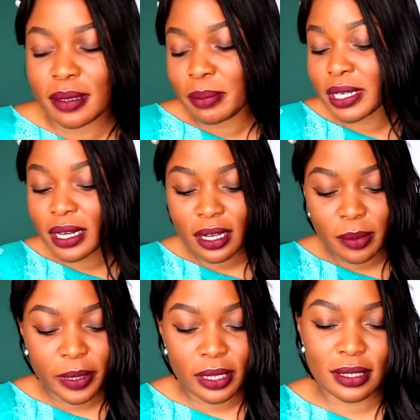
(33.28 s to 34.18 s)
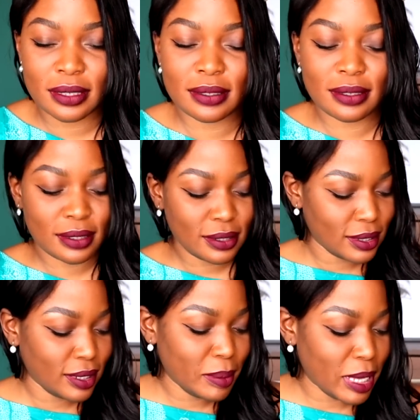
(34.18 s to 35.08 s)
Mea culpa.
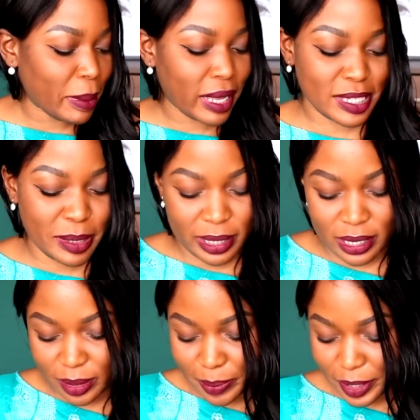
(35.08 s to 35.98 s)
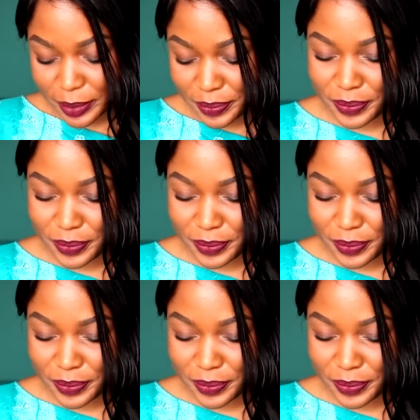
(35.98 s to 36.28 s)
Mea maxima culpa.